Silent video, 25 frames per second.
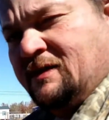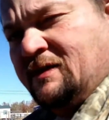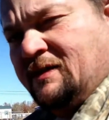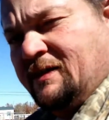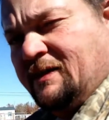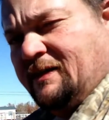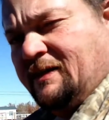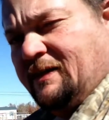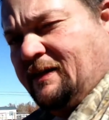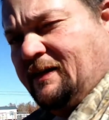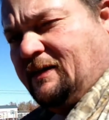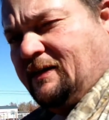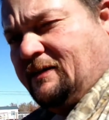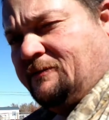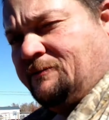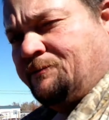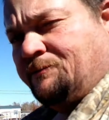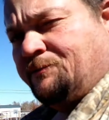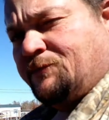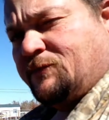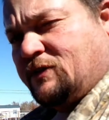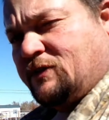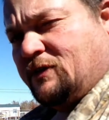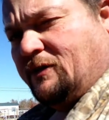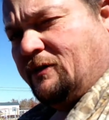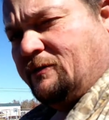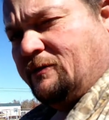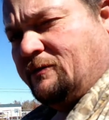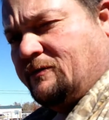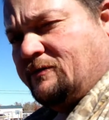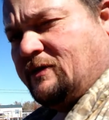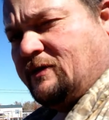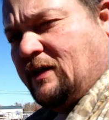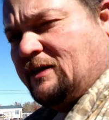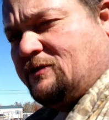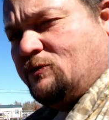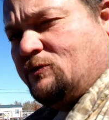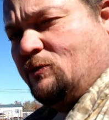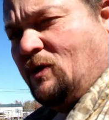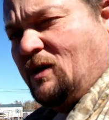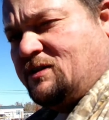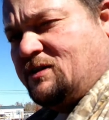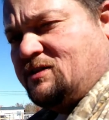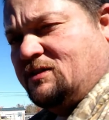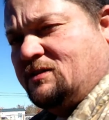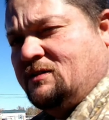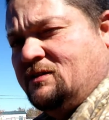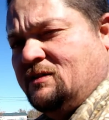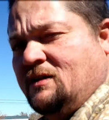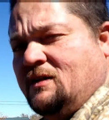eating. So thanks for
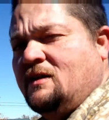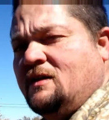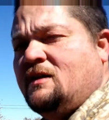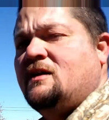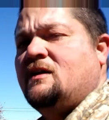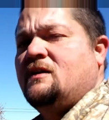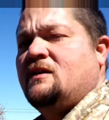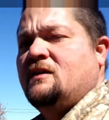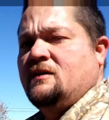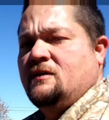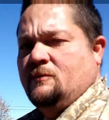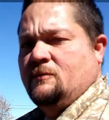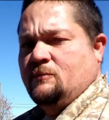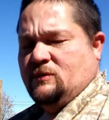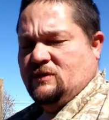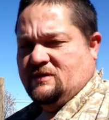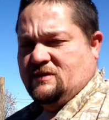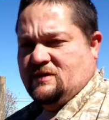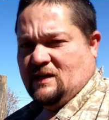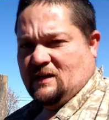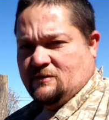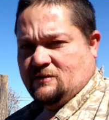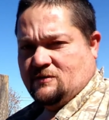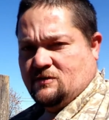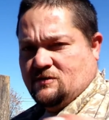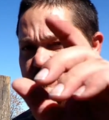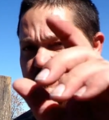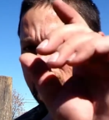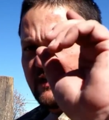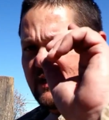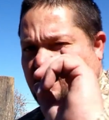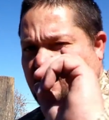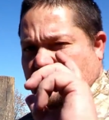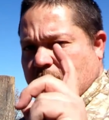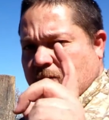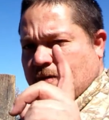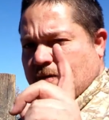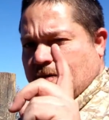watching. Please like and subscribe.